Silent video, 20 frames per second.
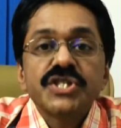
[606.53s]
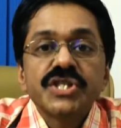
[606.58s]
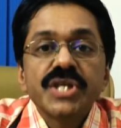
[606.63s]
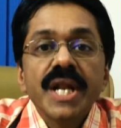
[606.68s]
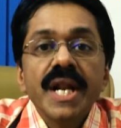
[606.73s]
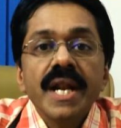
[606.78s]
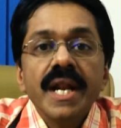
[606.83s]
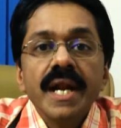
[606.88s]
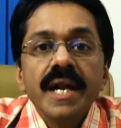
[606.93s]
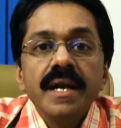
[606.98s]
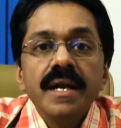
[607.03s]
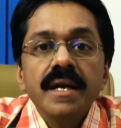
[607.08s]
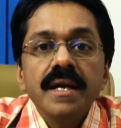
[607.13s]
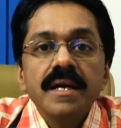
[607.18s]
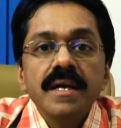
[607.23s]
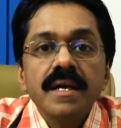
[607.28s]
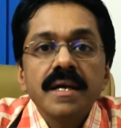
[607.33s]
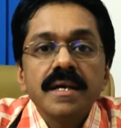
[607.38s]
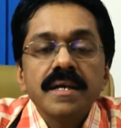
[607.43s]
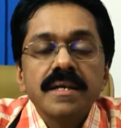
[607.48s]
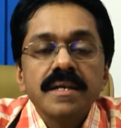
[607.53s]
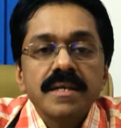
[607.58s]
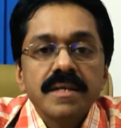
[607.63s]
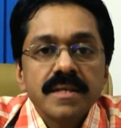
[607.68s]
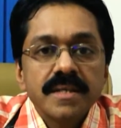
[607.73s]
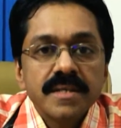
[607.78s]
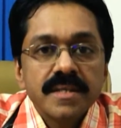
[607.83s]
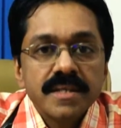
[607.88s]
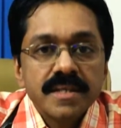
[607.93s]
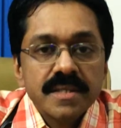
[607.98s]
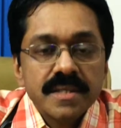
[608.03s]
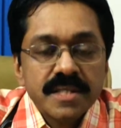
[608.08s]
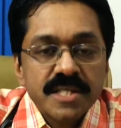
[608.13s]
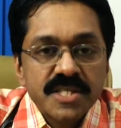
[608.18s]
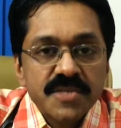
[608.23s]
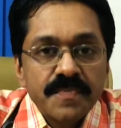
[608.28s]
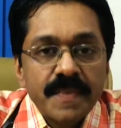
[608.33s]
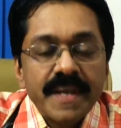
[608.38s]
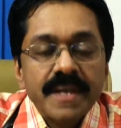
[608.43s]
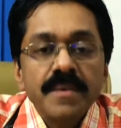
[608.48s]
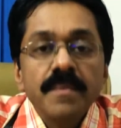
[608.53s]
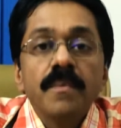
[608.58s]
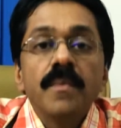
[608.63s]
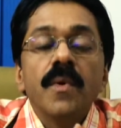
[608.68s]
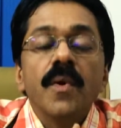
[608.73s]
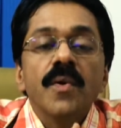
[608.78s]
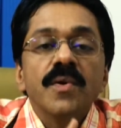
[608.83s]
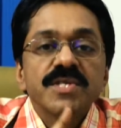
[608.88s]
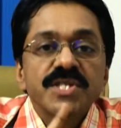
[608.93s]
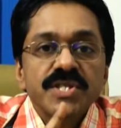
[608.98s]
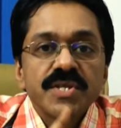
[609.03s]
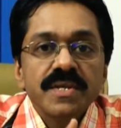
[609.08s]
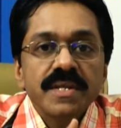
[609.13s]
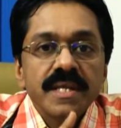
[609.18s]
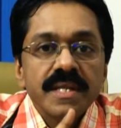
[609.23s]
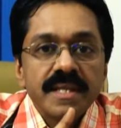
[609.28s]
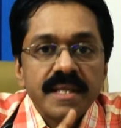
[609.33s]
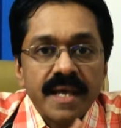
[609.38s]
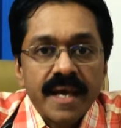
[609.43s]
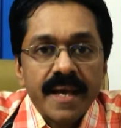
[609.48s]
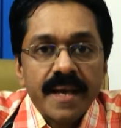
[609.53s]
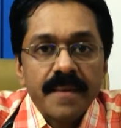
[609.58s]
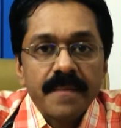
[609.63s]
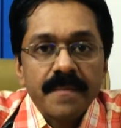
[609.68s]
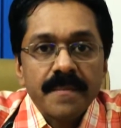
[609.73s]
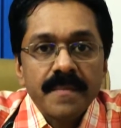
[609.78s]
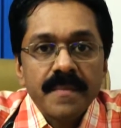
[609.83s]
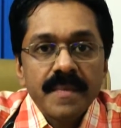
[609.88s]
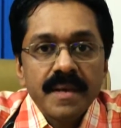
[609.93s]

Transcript: Children spend most of the time